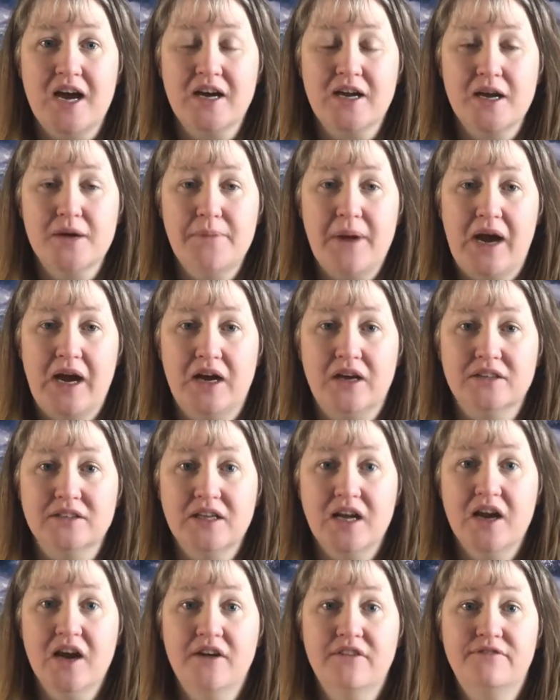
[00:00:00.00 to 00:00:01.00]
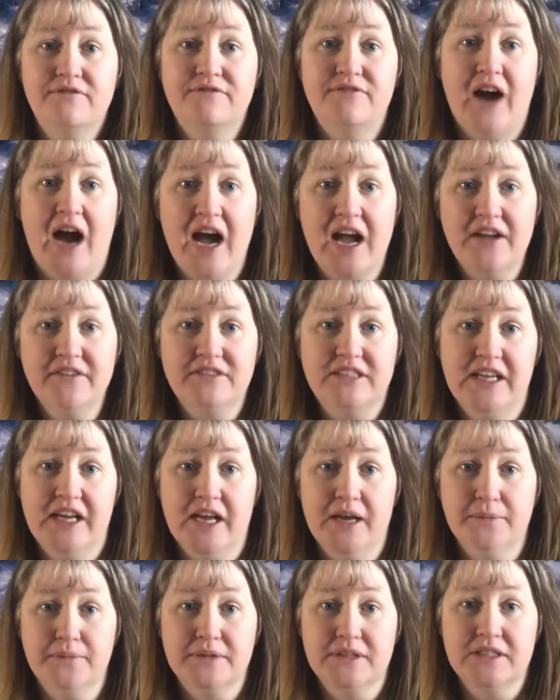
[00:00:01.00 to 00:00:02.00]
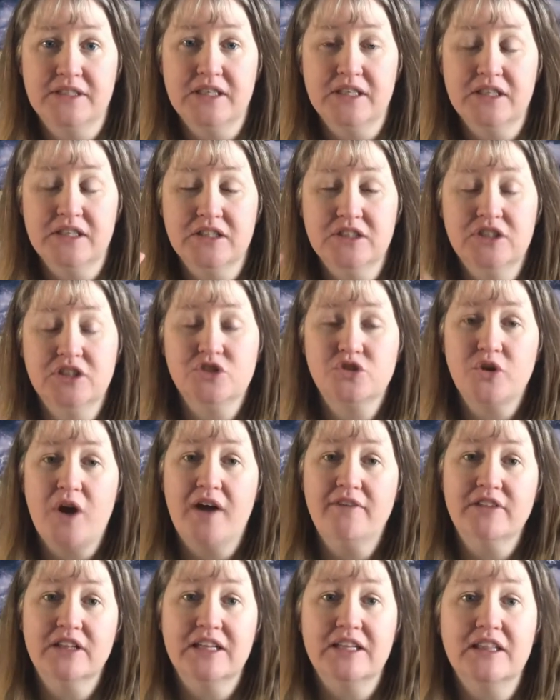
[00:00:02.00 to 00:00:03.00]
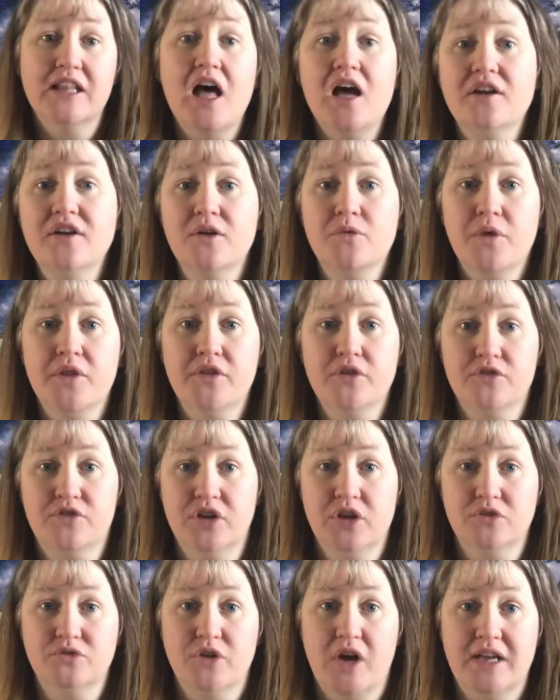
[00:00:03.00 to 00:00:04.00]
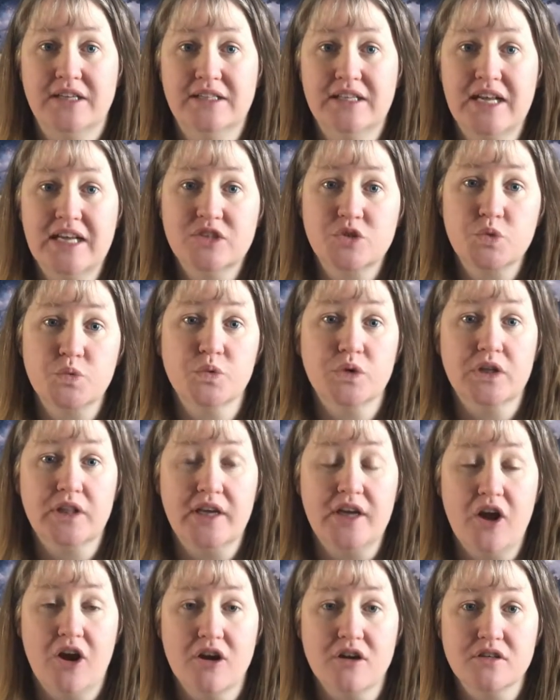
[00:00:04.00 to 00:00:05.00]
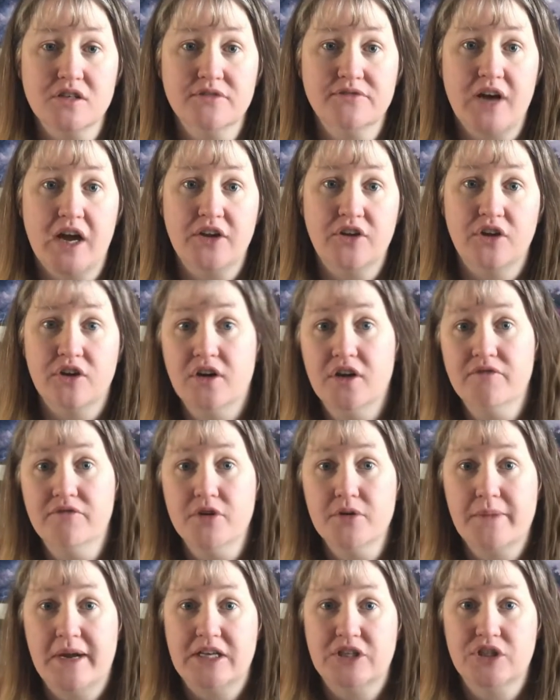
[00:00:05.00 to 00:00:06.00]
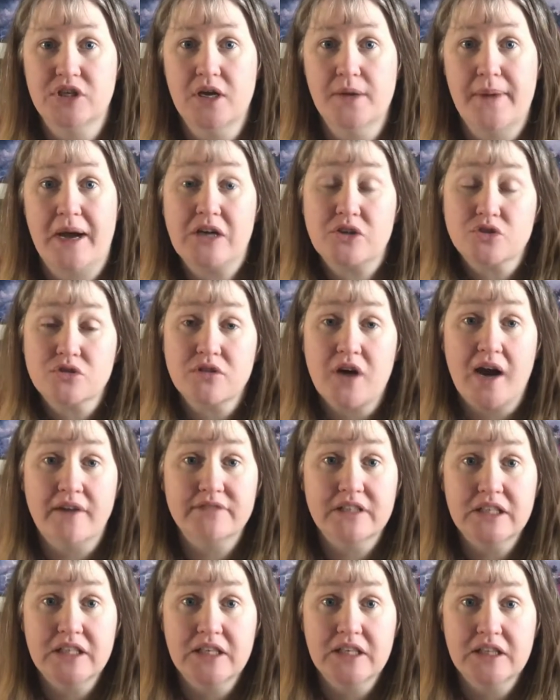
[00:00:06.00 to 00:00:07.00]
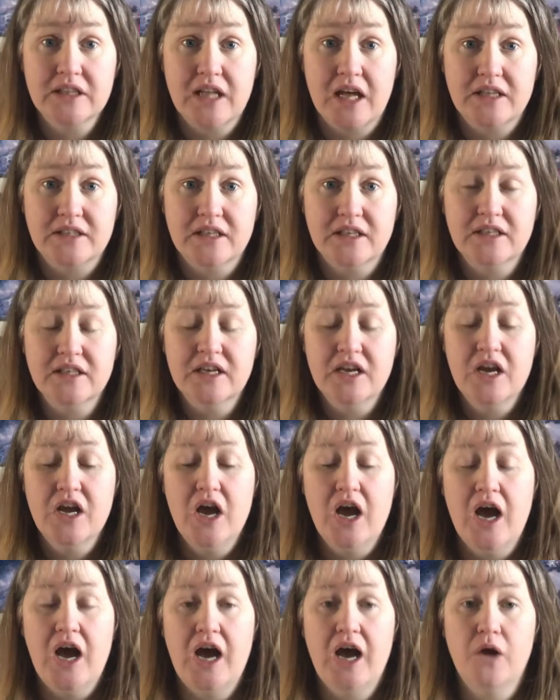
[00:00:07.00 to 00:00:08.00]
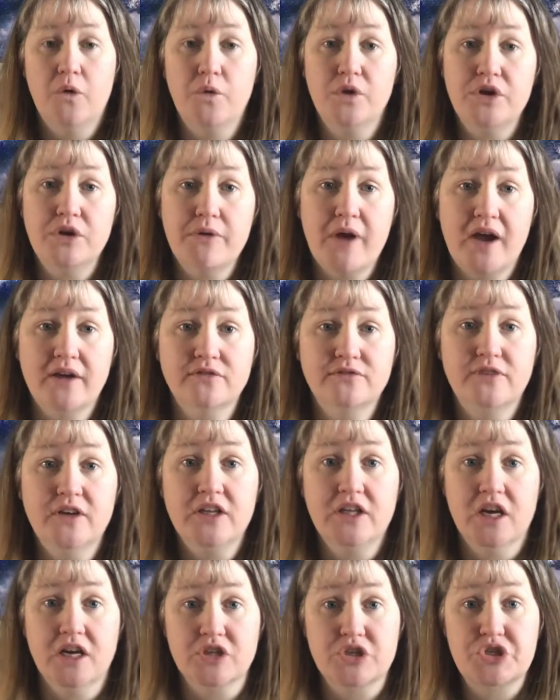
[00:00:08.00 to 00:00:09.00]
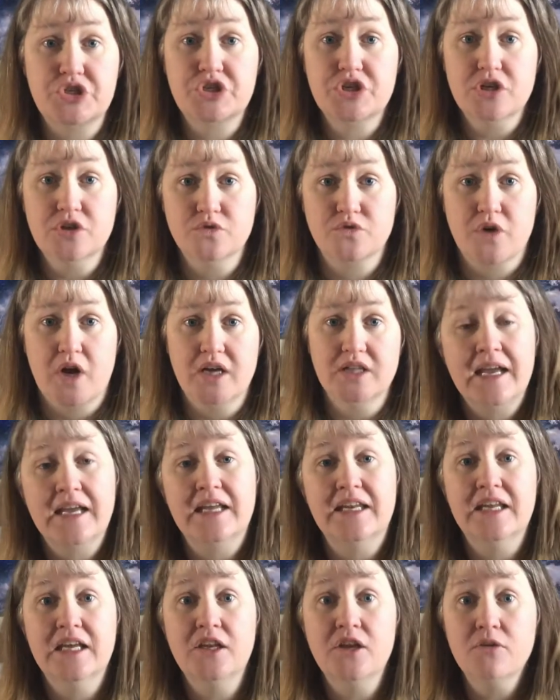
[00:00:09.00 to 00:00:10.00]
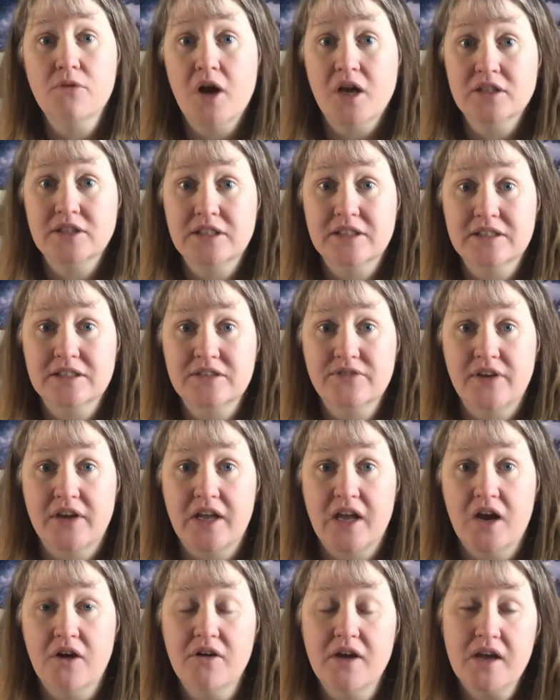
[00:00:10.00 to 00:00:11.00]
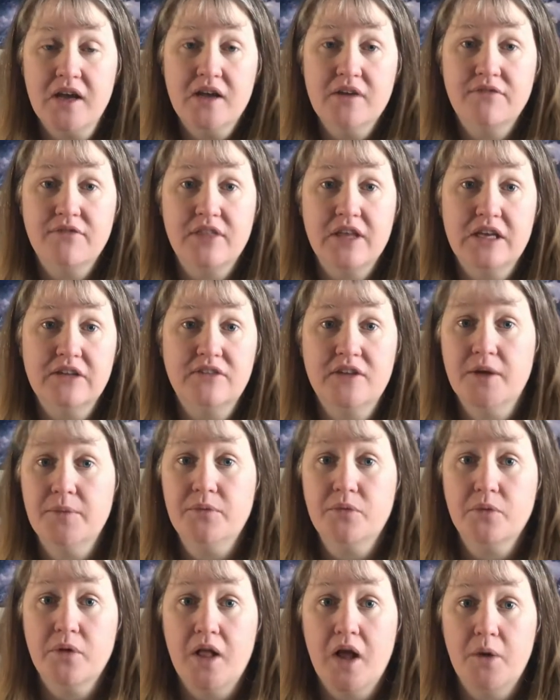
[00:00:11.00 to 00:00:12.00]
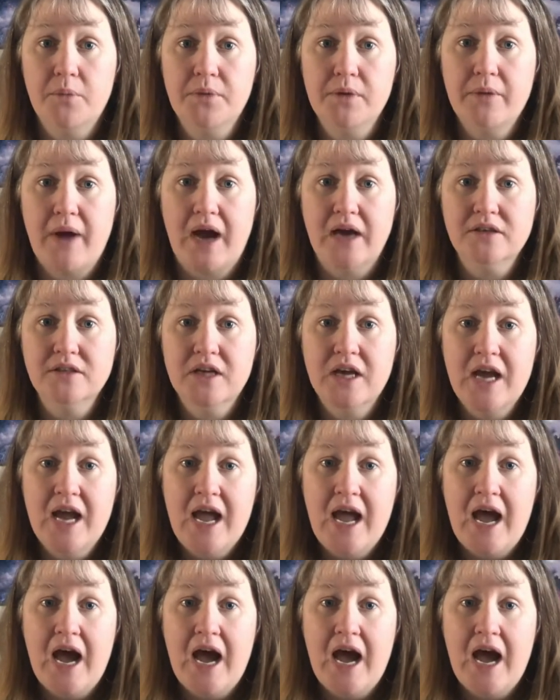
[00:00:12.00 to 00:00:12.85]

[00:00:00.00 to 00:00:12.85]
talk about 5 tips to travel in London with your children. It's really hard to find good information about traveling in London when you have young children. Continue watching this video if these tips will help you out.